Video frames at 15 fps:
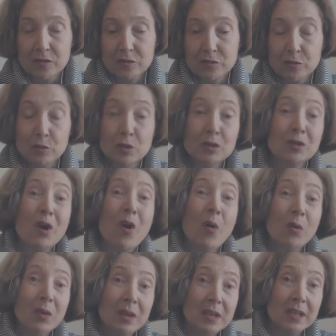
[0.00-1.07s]
So not
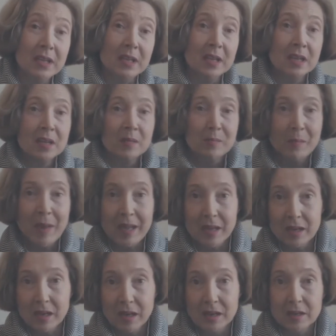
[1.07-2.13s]
only my
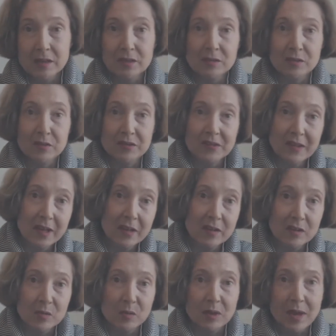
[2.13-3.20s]
client, the
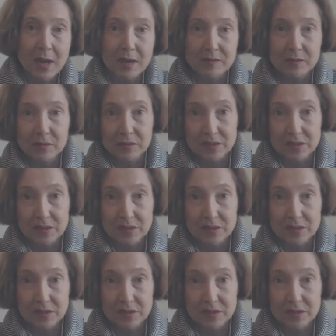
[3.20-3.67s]
seller, will have to